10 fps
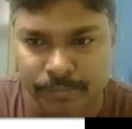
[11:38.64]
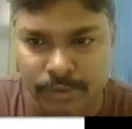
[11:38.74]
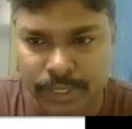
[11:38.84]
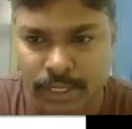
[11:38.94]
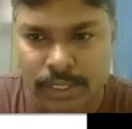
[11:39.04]

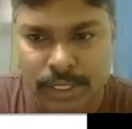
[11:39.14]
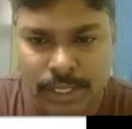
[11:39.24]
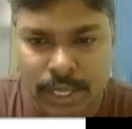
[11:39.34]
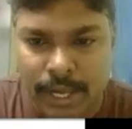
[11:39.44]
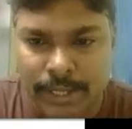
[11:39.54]
Okay,
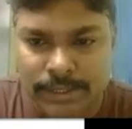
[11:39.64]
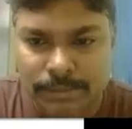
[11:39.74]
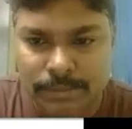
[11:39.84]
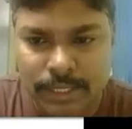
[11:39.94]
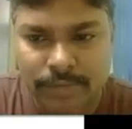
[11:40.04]
and
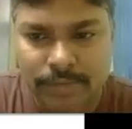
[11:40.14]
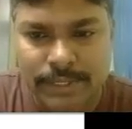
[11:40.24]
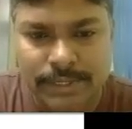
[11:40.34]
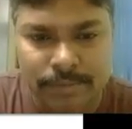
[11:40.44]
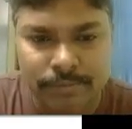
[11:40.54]
similarly,
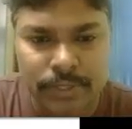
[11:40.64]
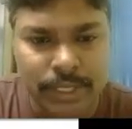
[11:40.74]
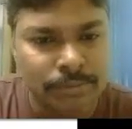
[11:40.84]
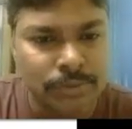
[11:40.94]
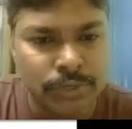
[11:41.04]
whereas
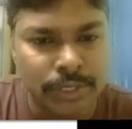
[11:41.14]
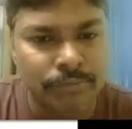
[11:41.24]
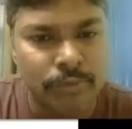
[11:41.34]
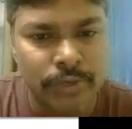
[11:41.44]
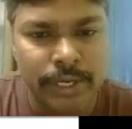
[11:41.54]
M1,
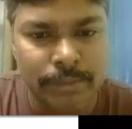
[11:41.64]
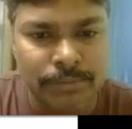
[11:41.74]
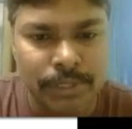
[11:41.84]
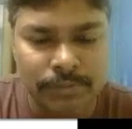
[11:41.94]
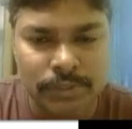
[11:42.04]
M2, M4 and
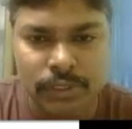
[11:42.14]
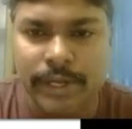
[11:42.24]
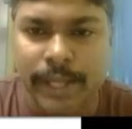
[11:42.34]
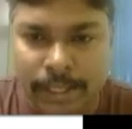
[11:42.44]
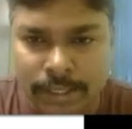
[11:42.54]
M3 which
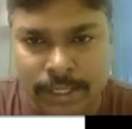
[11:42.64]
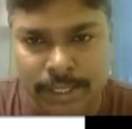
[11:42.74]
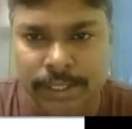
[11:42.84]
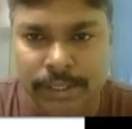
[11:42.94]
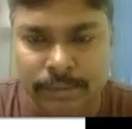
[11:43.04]
are
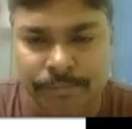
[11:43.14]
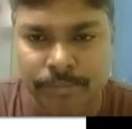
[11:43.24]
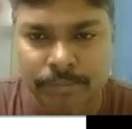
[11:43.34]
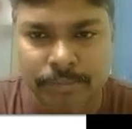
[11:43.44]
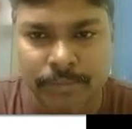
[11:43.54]
incorrect
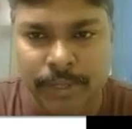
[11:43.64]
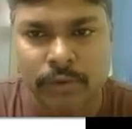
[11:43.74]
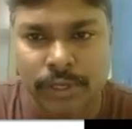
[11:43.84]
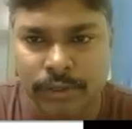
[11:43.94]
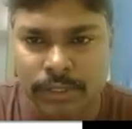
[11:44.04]

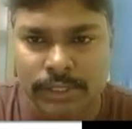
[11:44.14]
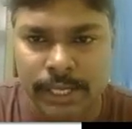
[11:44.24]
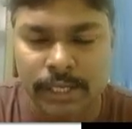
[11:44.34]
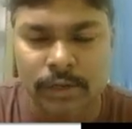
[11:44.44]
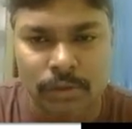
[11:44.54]
according to the
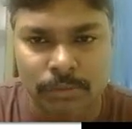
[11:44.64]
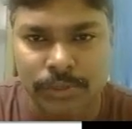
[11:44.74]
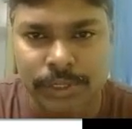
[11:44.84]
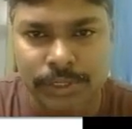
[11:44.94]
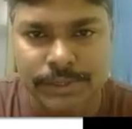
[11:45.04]
second
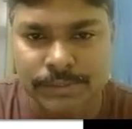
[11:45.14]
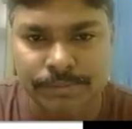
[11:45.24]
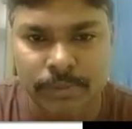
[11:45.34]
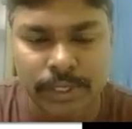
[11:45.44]
harmonics.